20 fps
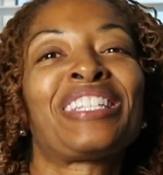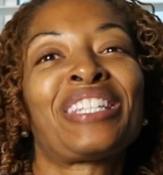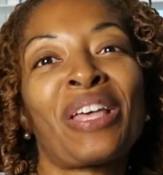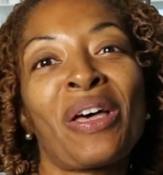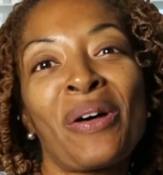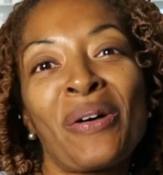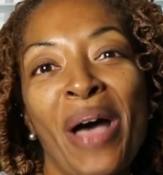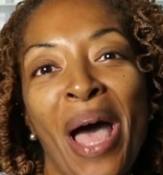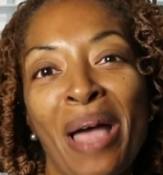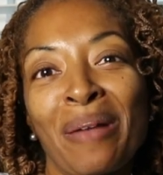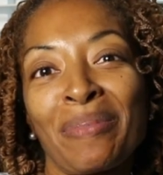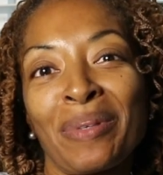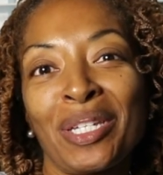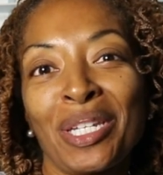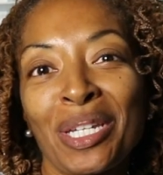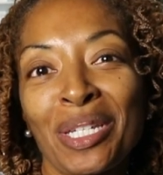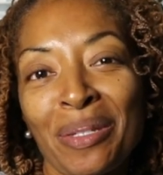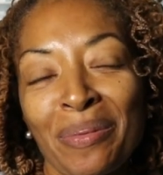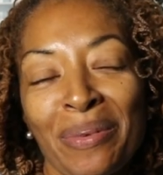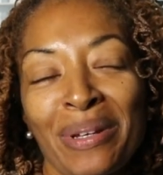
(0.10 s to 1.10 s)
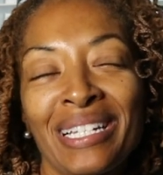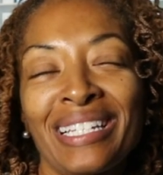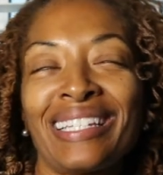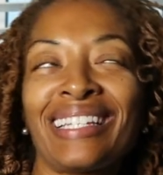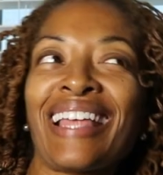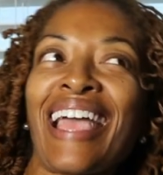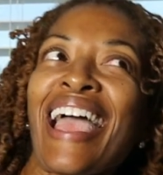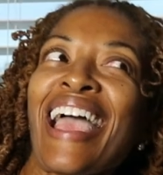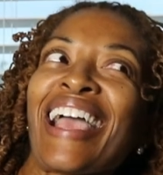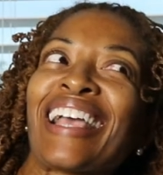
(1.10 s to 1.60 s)
So I'm just
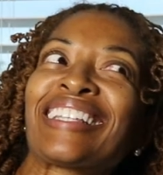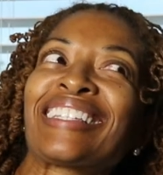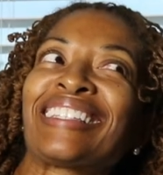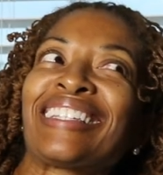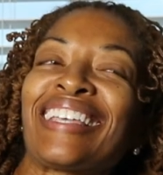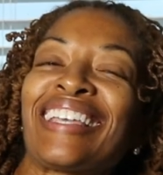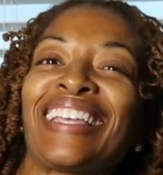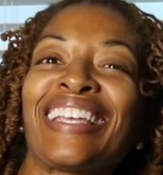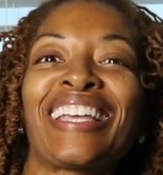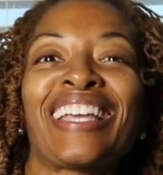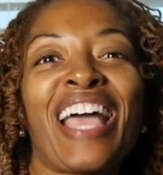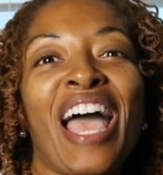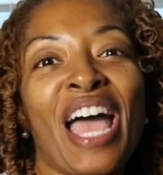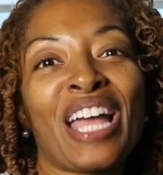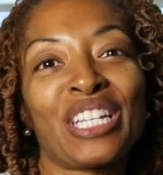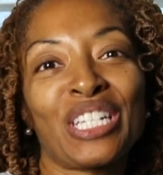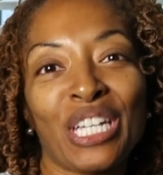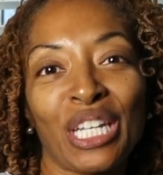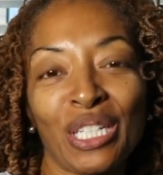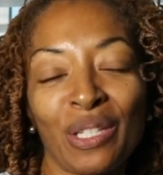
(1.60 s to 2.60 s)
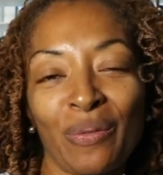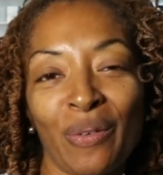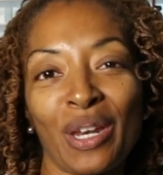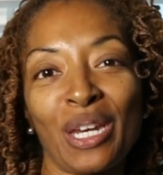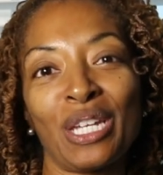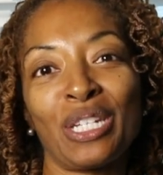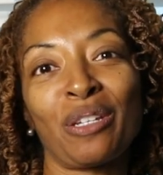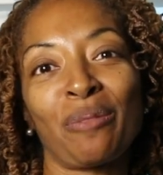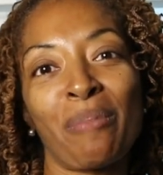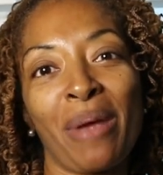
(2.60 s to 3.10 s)
relaxing. I just
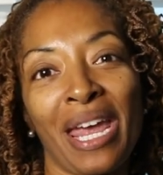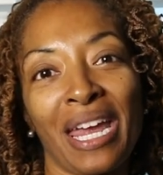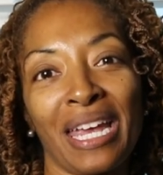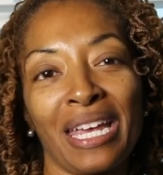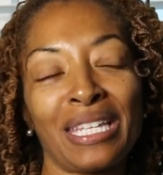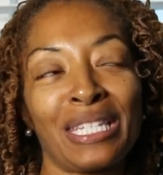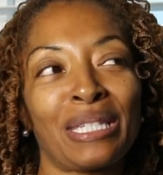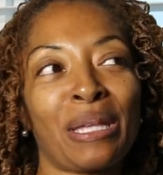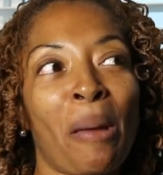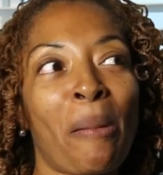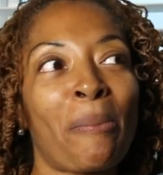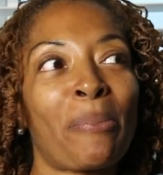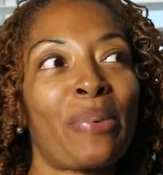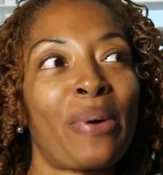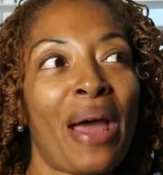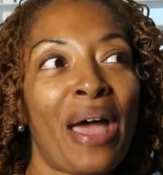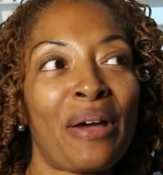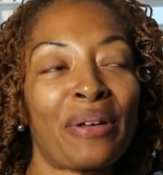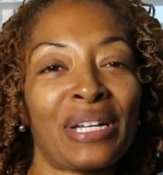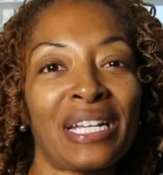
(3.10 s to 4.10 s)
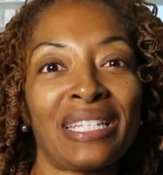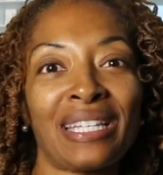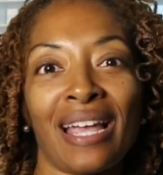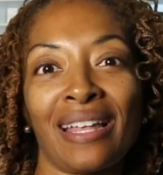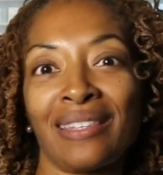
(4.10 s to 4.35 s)
finished making some brownies.